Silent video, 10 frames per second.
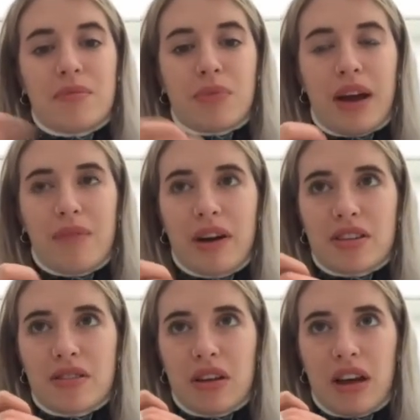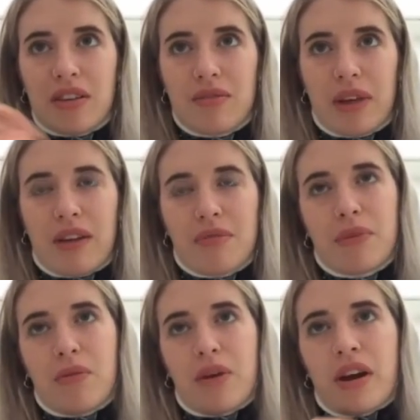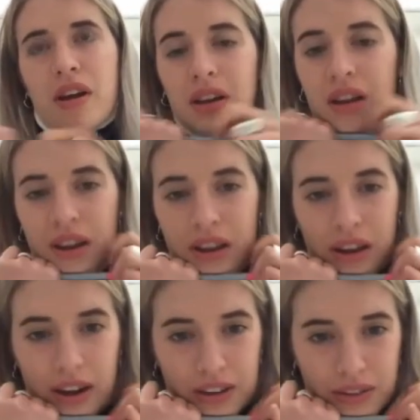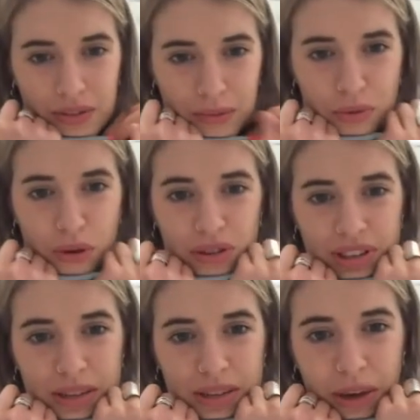But um, I do a lot of like my work kind of process